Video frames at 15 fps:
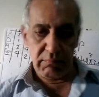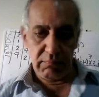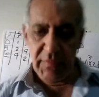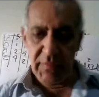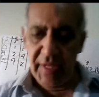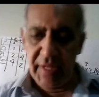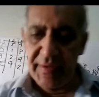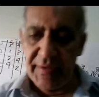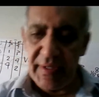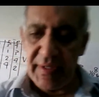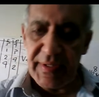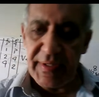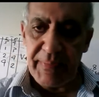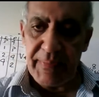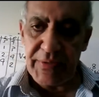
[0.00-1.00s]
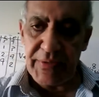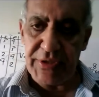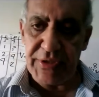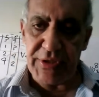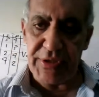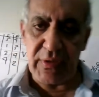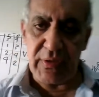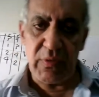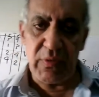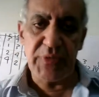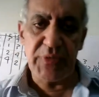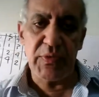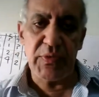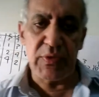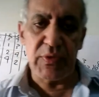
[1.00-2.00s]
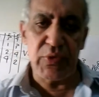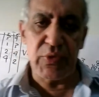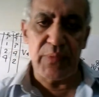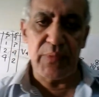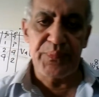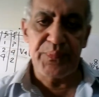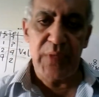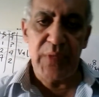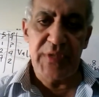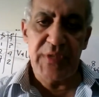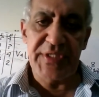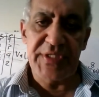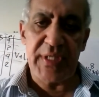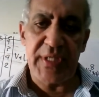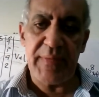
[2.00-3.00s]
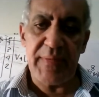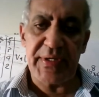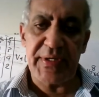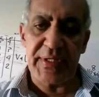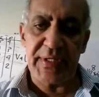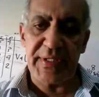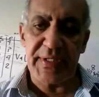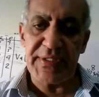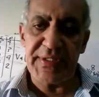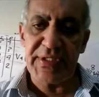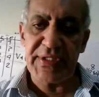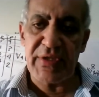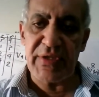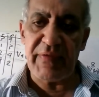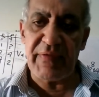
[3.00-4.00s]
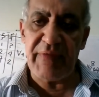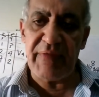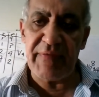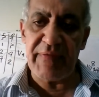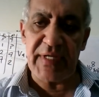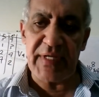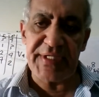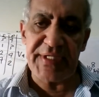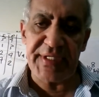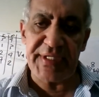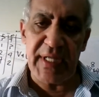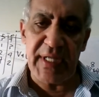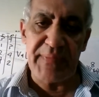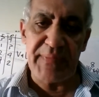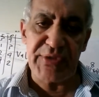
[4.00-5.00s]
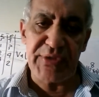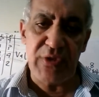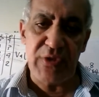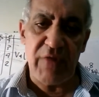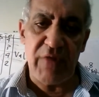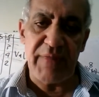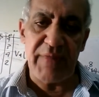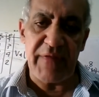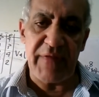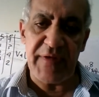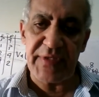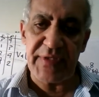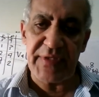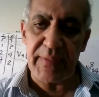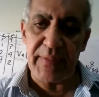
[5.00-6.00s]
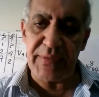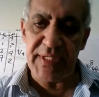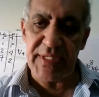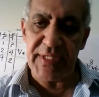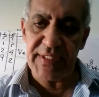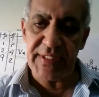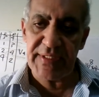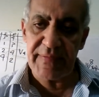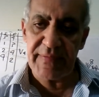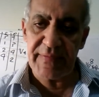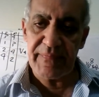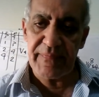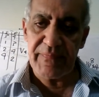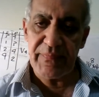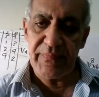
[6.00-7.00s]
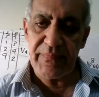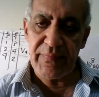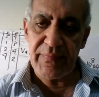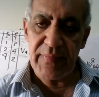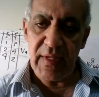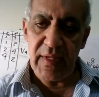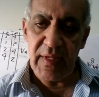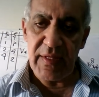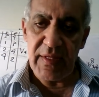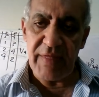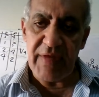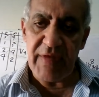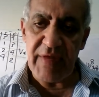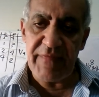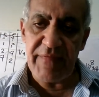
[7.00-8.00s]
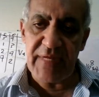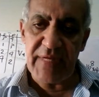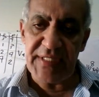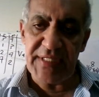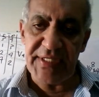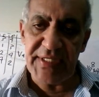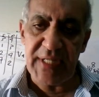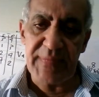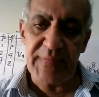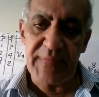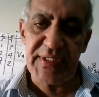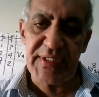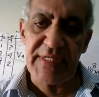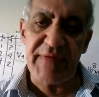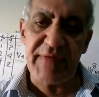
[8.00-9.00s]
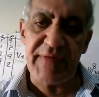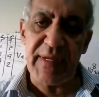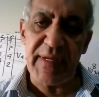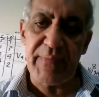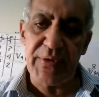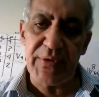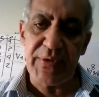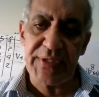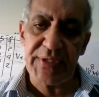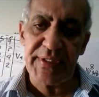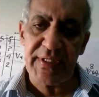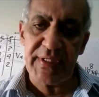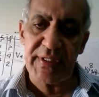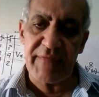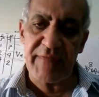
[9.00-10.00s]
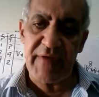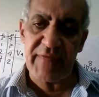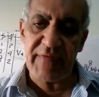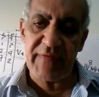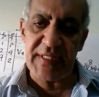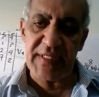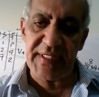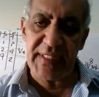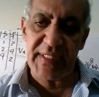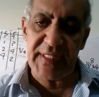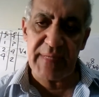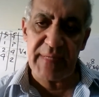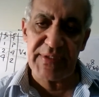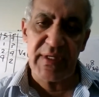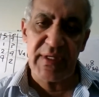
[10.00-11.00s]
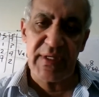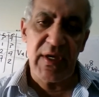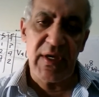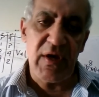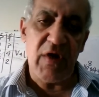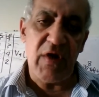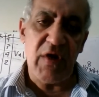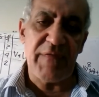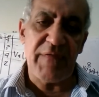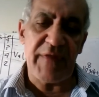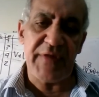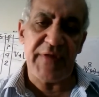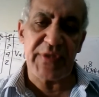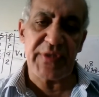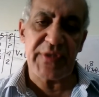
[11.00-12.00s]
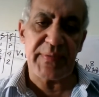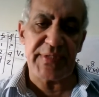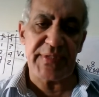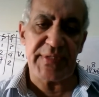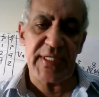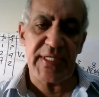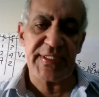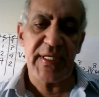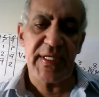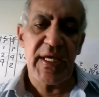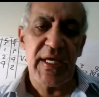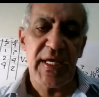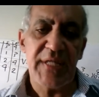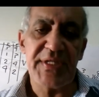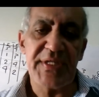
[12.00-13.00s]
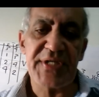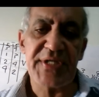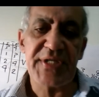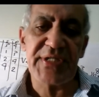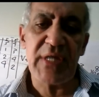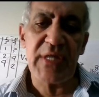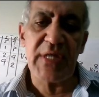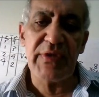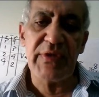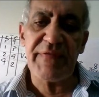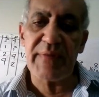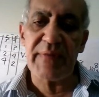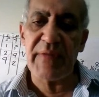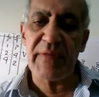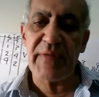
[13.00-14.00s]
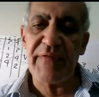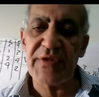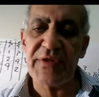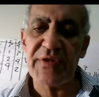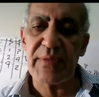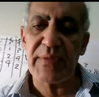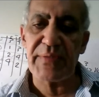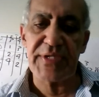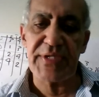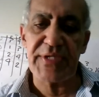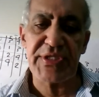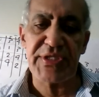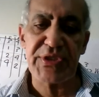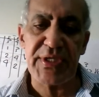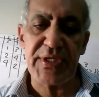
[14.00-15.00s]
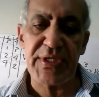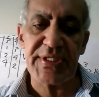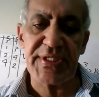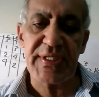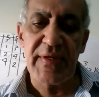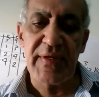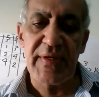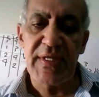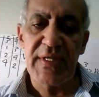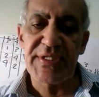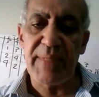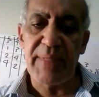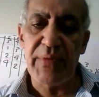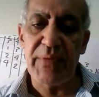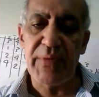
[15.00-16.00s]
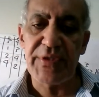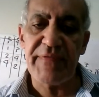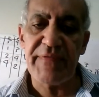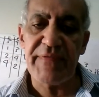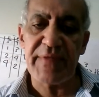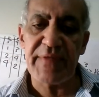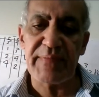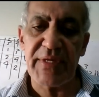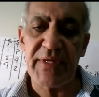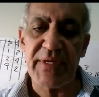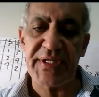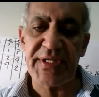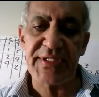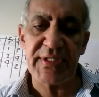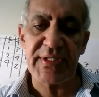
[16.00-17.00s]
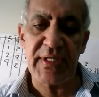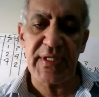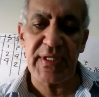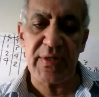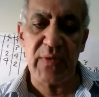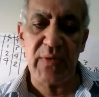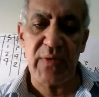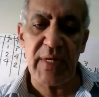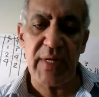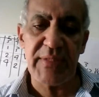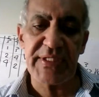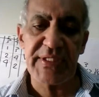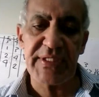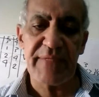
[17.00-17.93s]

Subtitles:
In the production, what we will do, describe the characteristics of the 5 classic types of manufacturing process. The 5 classic types, this is very important, the 5 classic types of manufacturing process. Discuss how different manufacturing process choice support different markets requirements.